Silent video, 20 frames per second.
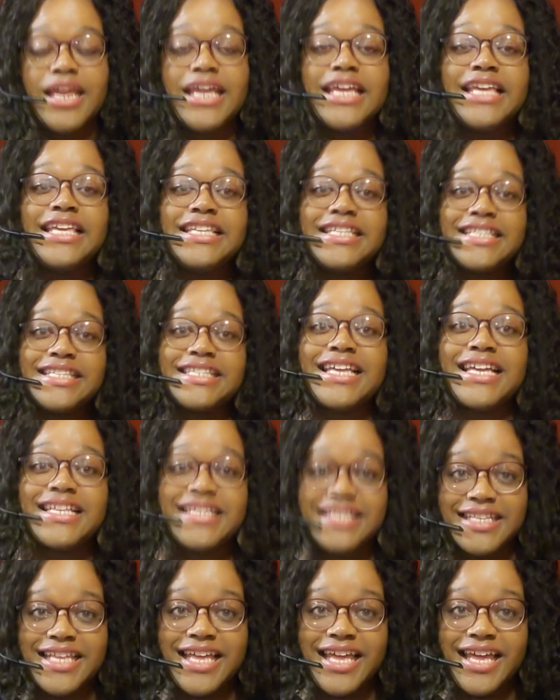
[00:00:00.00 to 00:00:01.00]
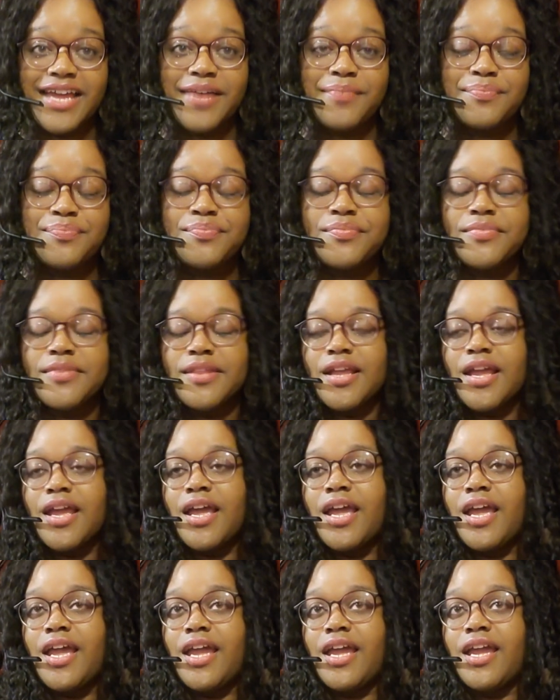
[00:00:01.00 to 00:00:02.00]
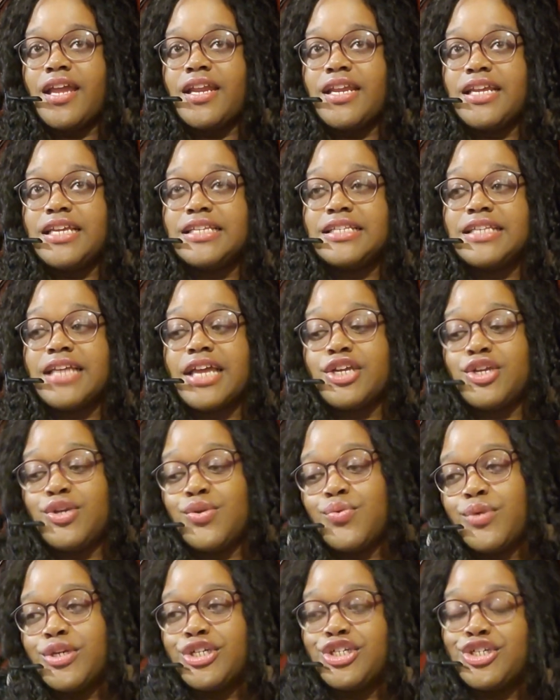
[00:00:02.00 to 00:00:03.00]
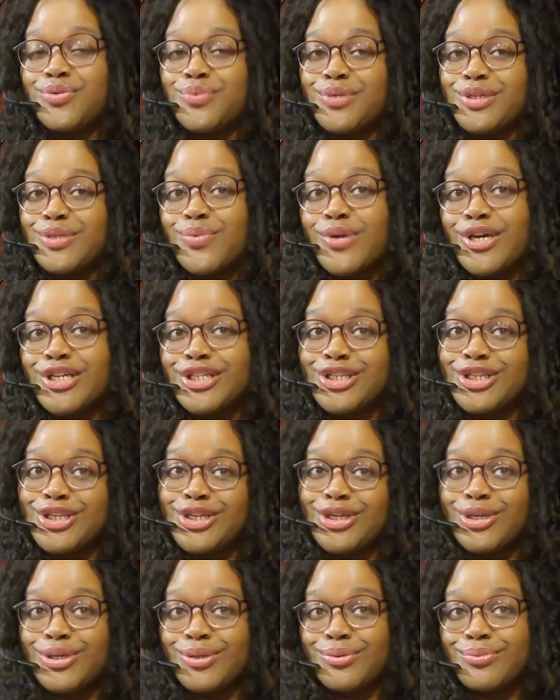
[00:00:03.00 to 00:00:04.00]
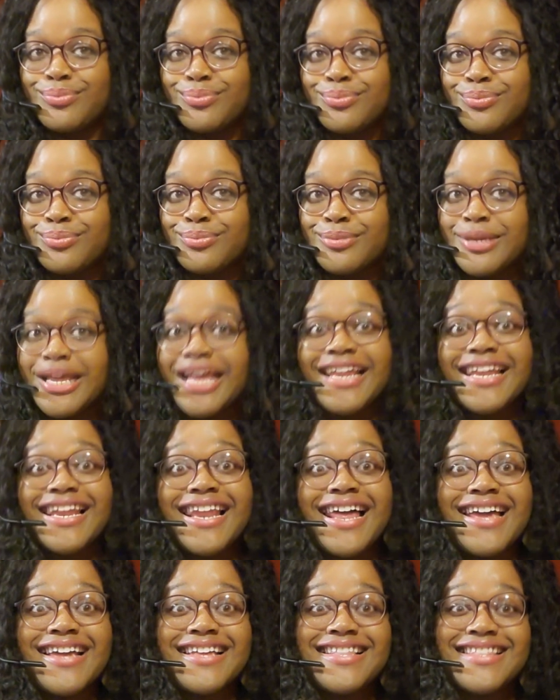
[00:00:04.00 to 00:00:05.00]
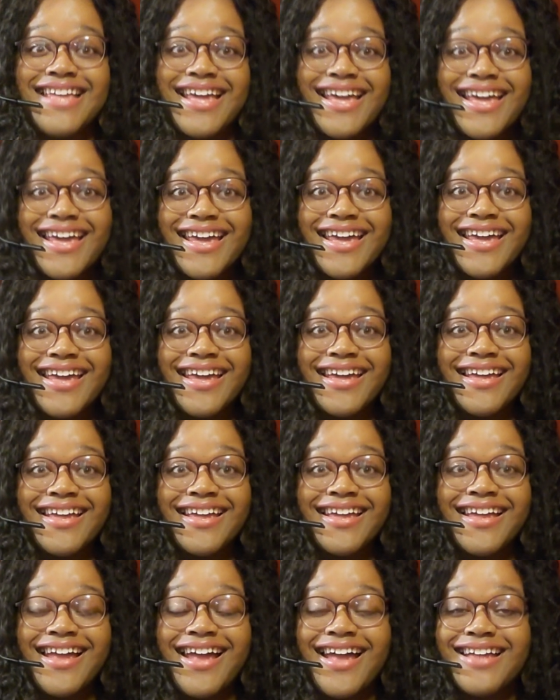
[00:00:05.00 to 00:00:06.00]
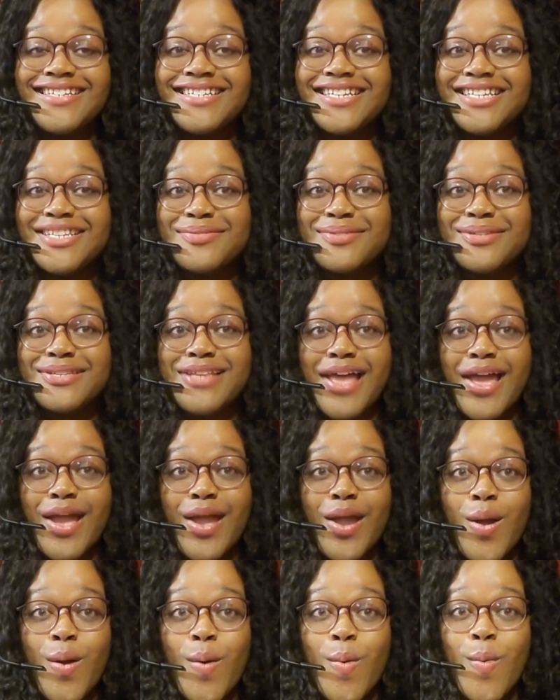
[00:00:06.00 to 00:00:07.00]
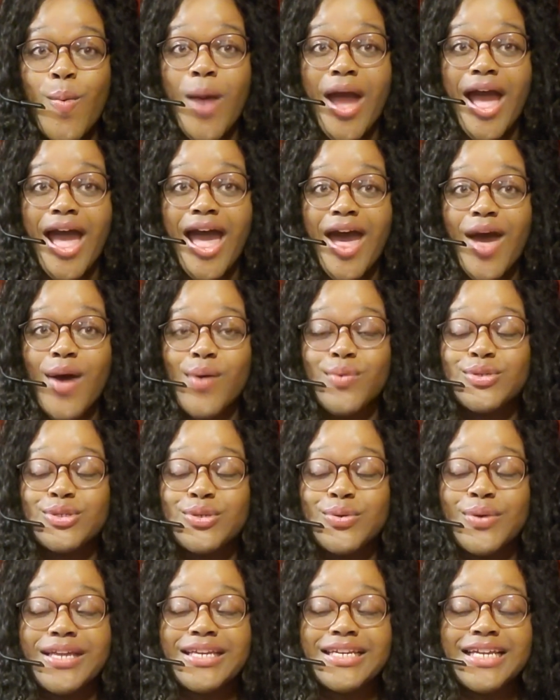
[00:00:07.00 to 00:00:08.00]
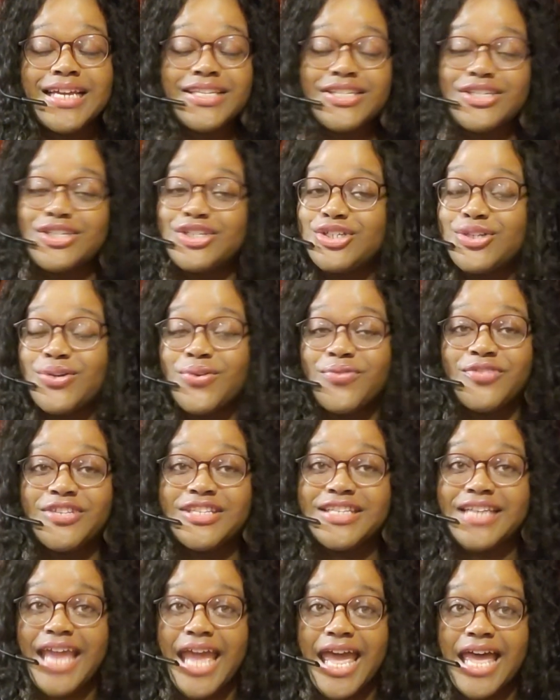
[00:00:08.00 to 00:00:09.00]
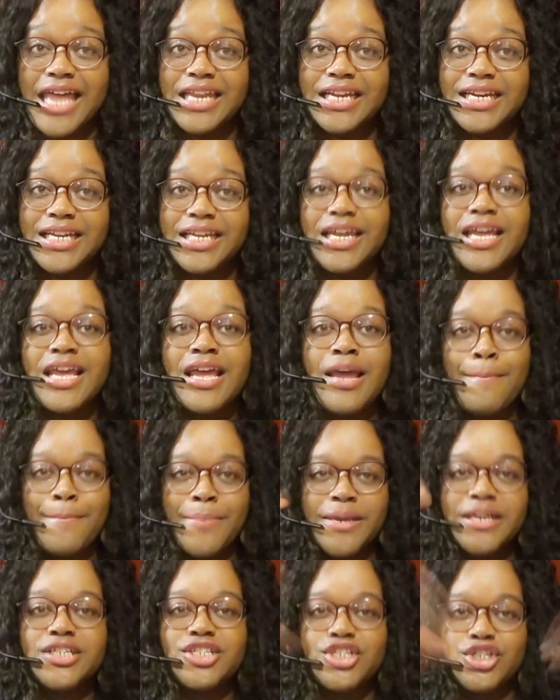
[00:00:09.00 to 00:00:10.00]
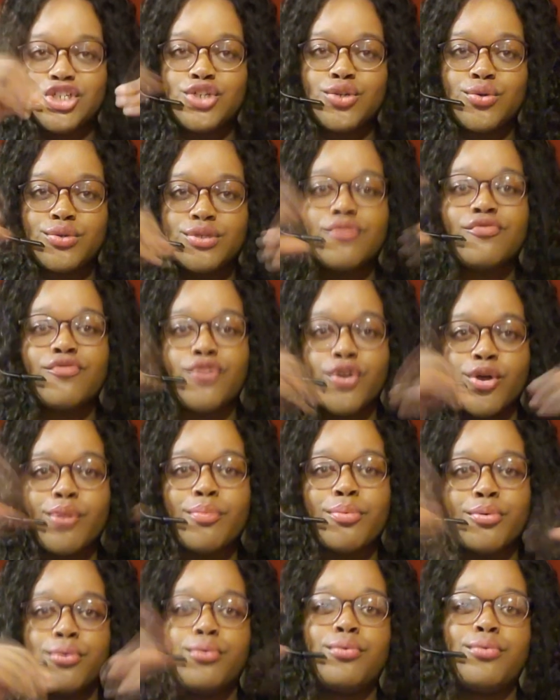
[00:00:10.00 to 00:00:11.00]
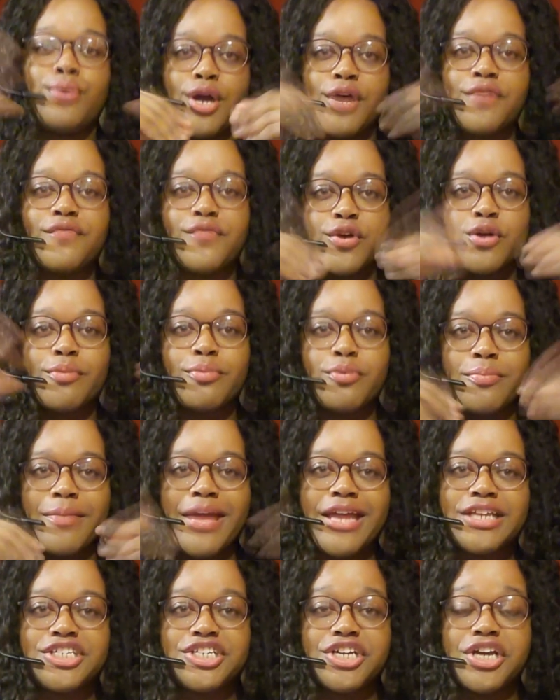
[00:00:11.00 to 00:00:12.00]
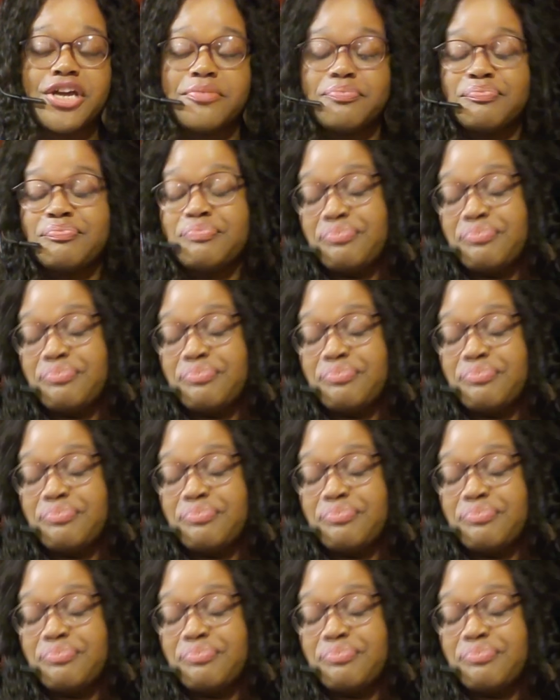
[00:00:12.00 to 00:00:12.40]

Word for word: He says that. And he's like, You wish you was one too. Like that. I just was like, wow. So it doesn't show physicality, but it just shows a verbal, a verbal matchup